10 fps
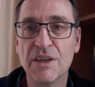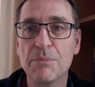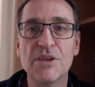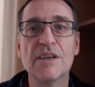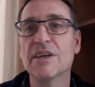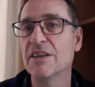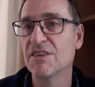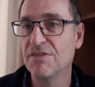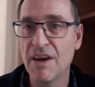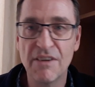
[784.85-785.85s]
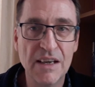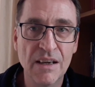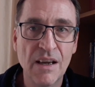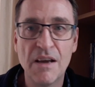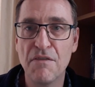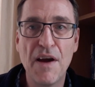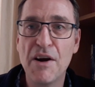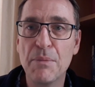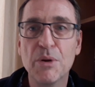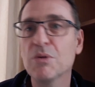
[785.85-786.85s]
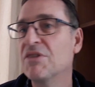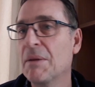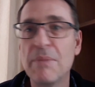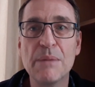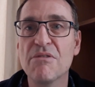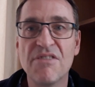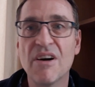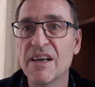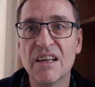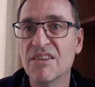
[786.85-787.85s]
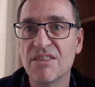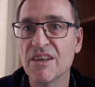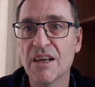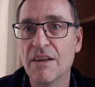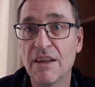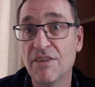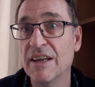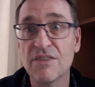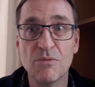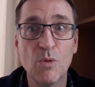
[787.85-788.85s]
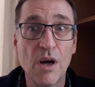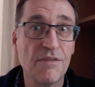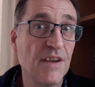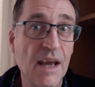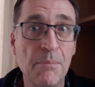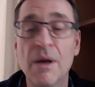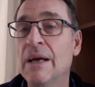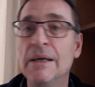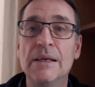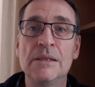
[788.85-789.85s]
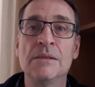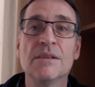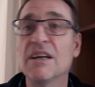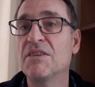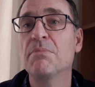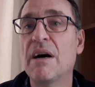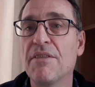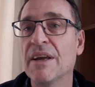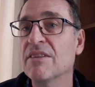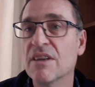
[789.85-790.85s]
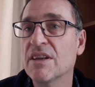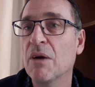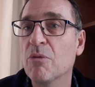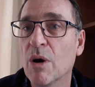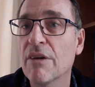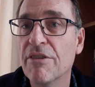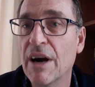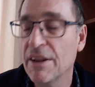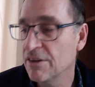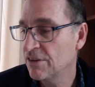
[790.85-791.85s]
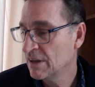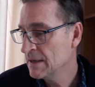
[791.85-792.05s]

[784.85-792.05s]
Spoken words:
subject. It's very variable. Some people find it's, you know, there's things that work for them. There's some things that don't work for others.